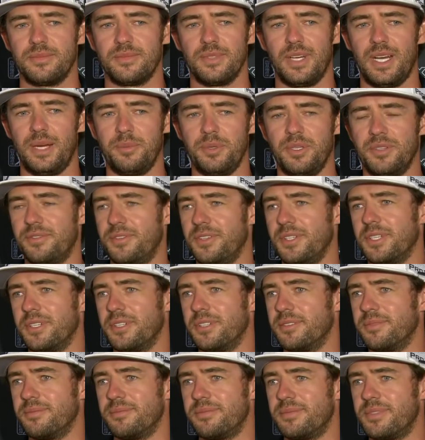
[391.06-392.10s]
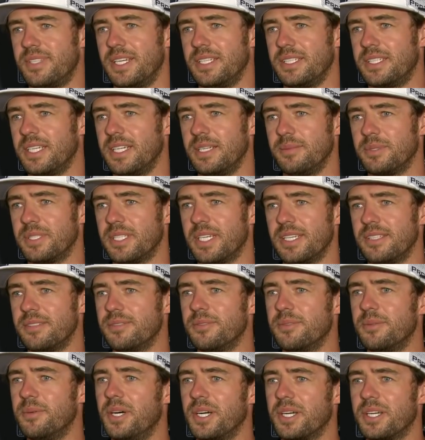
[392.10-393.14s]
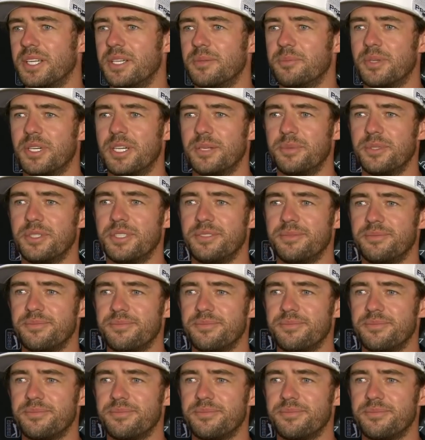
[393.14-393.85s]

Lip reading: going to feel 10 times that walking on property.